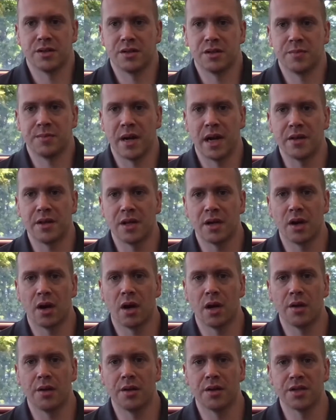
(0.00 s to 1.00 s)
depending
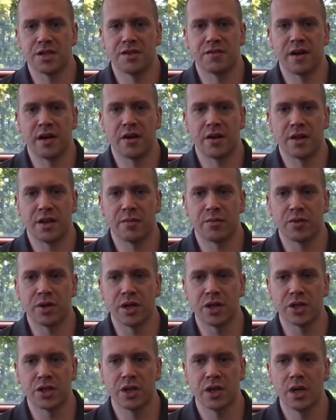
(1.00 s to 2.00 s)
on the severity of the
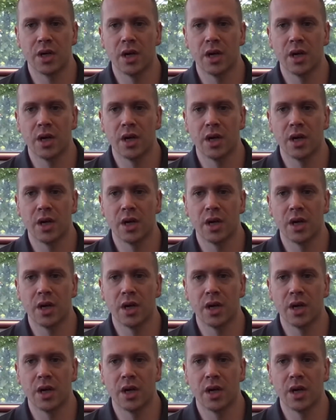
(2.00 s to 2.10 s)
breach.